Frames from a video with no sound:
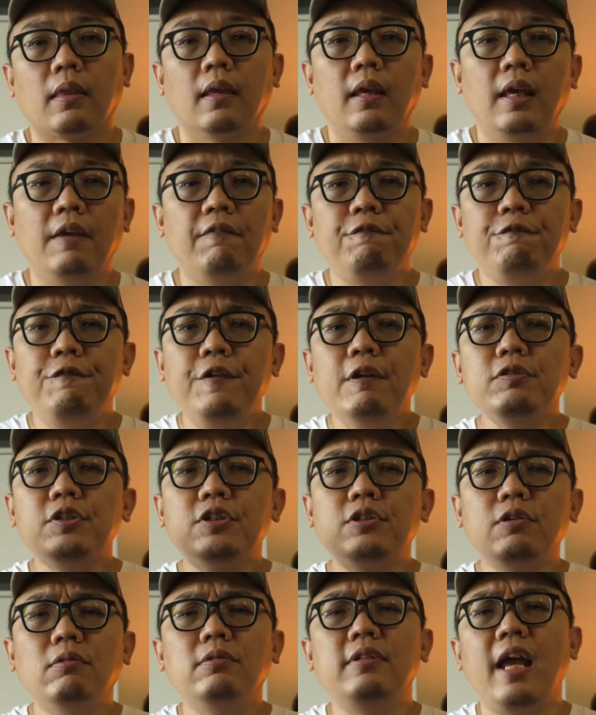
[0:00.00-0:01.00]
It feels
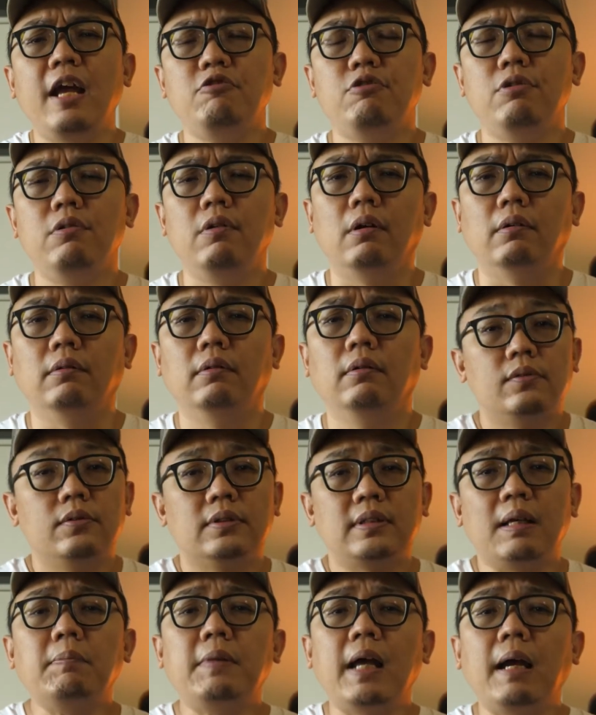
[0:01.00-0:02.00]
so natural.
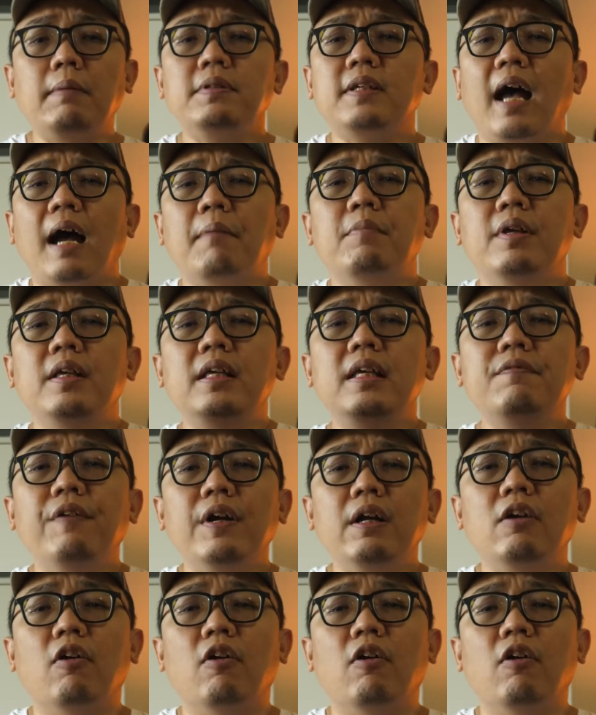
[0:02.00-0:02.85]
Sometimes I'm even